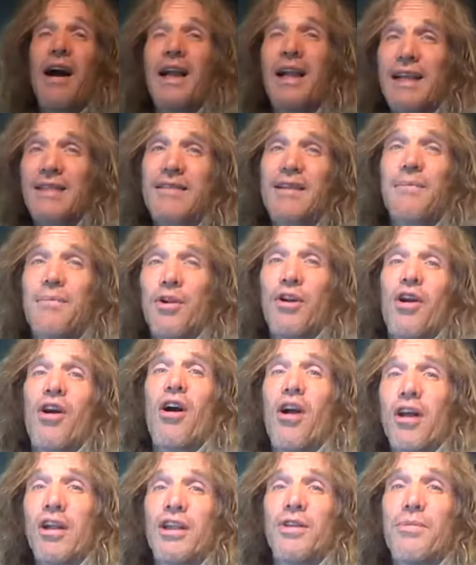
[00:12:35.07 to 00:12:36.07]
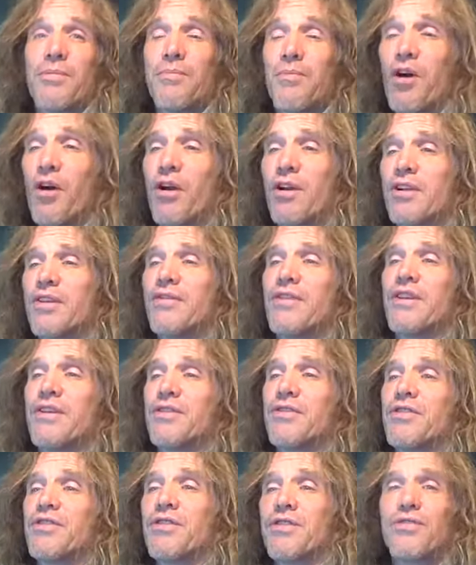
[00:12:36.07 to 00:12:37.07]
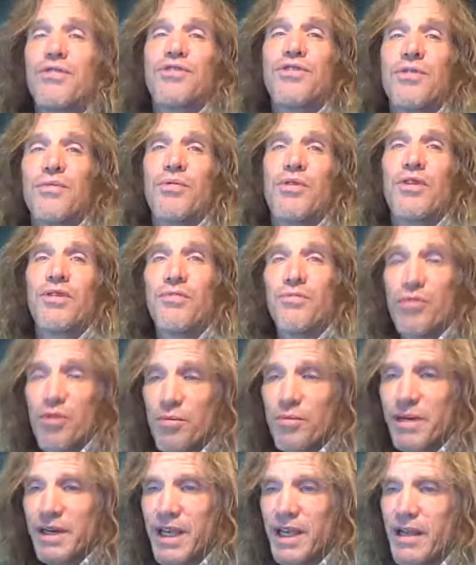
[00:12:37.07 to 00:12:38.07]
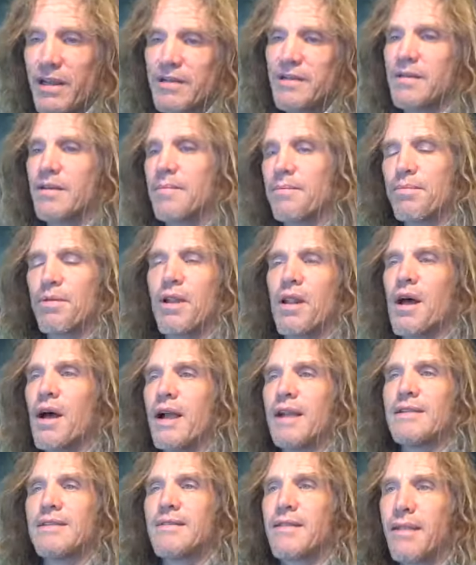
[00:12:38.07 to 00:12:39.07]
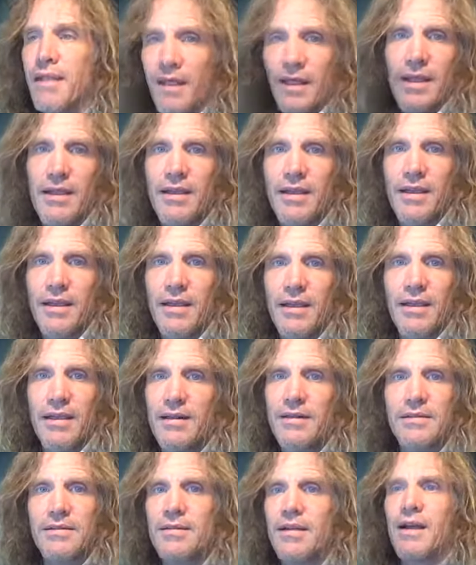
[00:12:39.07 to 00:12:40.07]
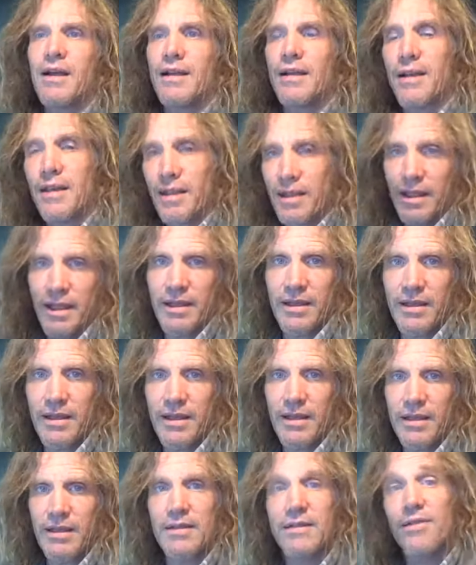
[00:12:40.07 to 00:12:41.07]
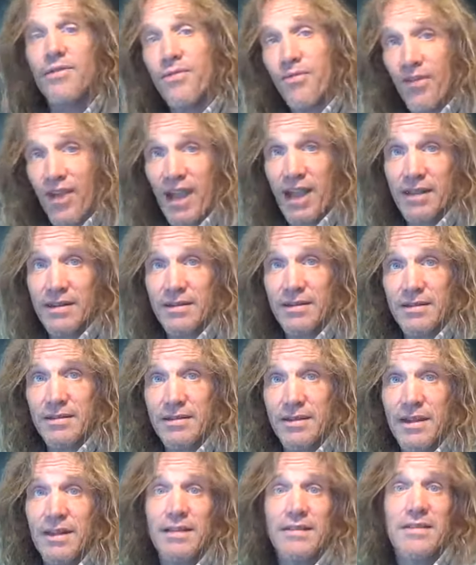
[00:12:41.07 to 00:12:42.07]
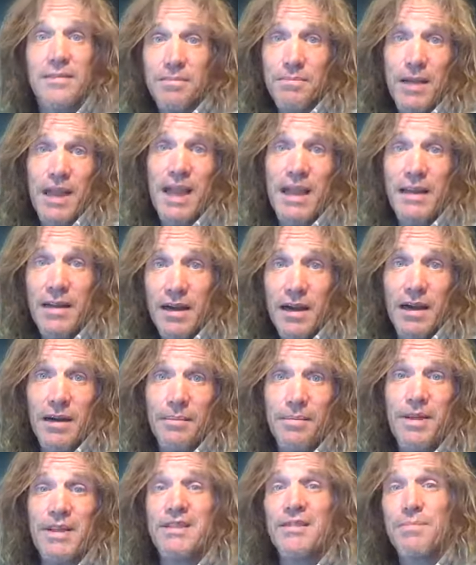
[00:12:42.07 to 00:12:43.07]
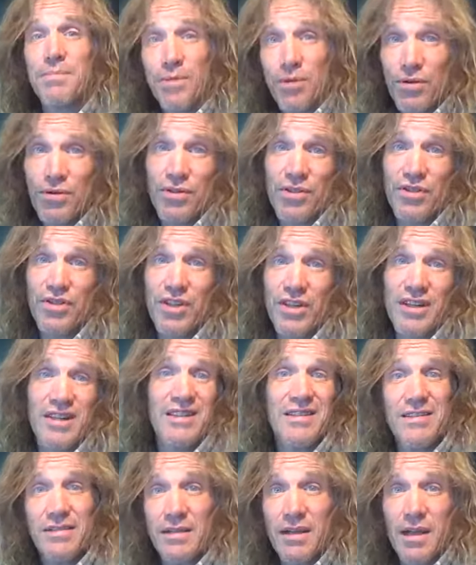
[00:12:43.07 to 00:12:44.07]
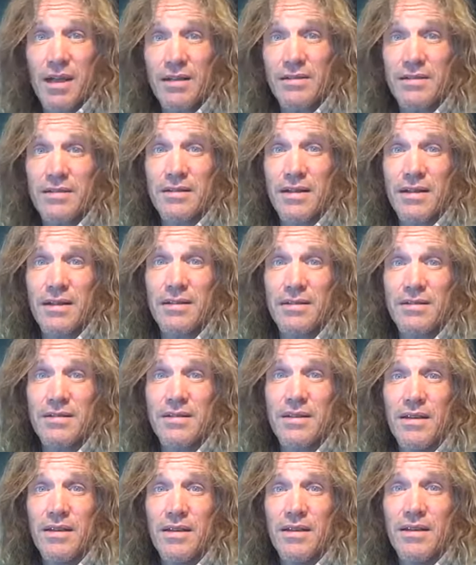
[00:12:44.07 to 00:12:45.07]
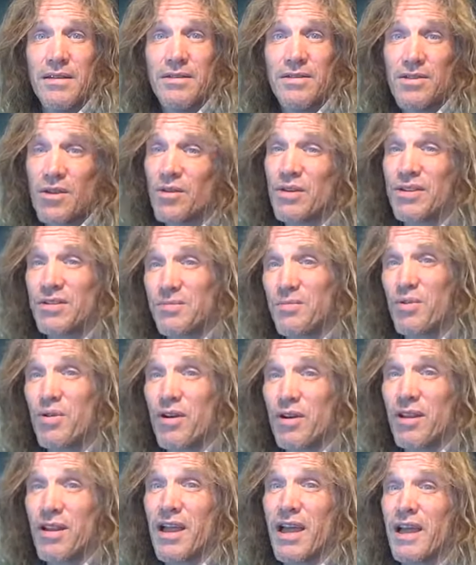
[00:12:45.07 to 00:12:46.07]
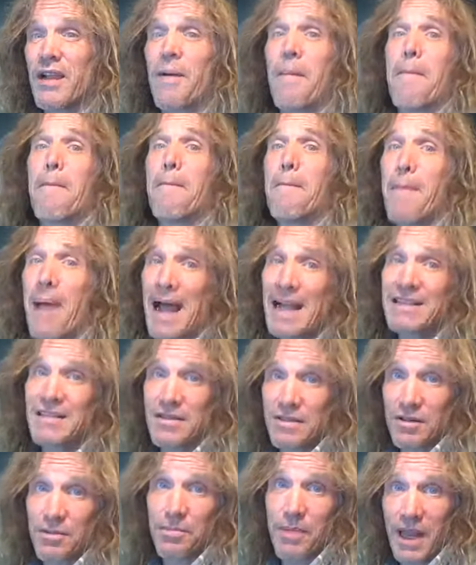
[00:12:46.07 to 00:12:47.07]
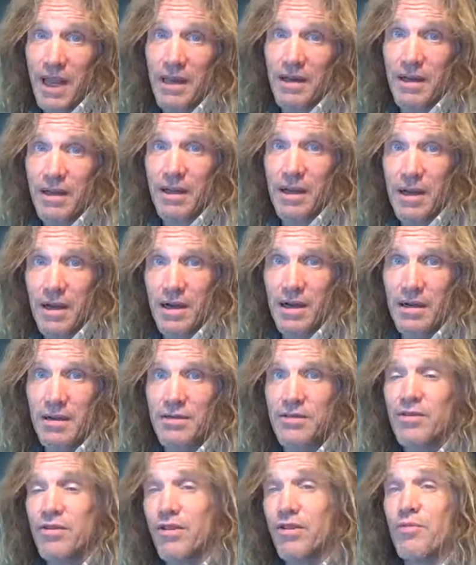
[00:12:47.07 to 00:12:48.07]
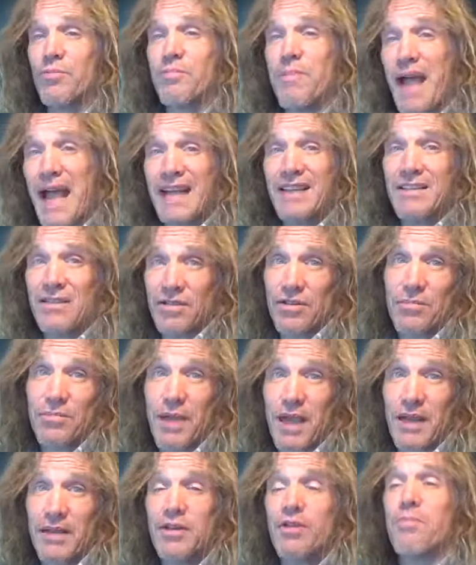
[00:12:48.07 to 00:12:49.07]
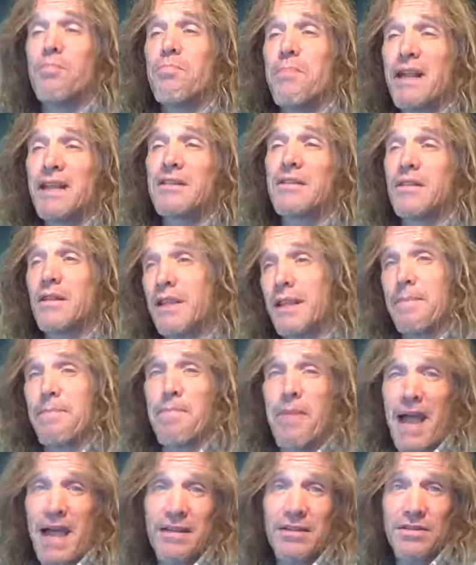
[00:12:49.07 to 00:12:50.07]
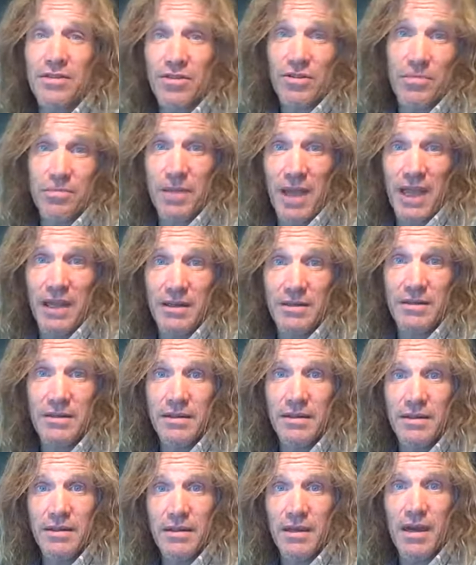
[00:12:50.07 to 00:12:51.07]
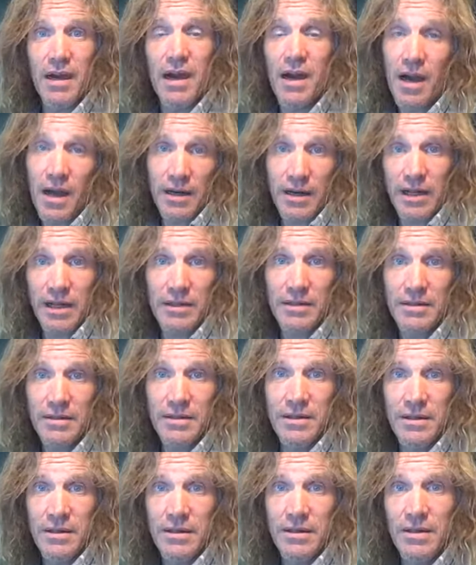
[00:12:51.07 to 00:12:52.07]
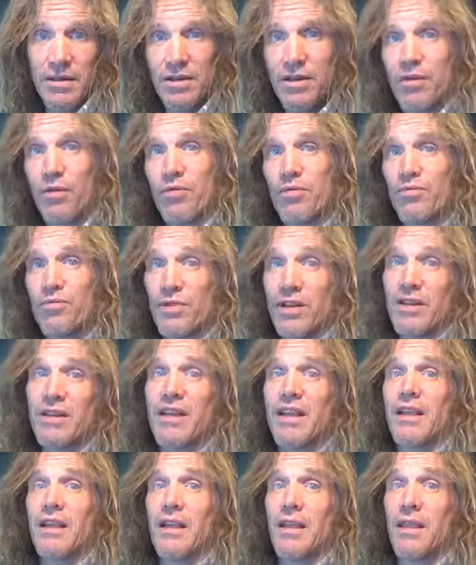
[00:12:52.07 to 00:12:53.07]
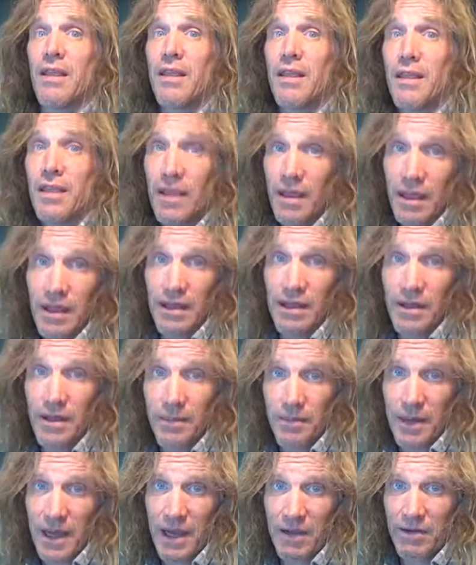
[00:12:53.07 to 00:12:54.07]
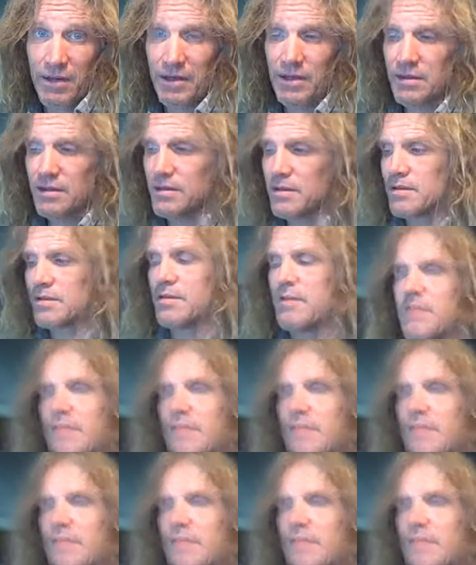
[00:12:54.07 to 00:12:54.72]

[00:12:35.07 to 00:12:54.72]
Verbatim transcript: I guess I'm going to argue argue that to use the word ruminate implies thinking, and it's not thinking. It's fantasy. It's made up. It's bullshit. It's nonsense. So it's more like masturbating on. So you masturbate. You mentally masturbate on it. You don't really think about it.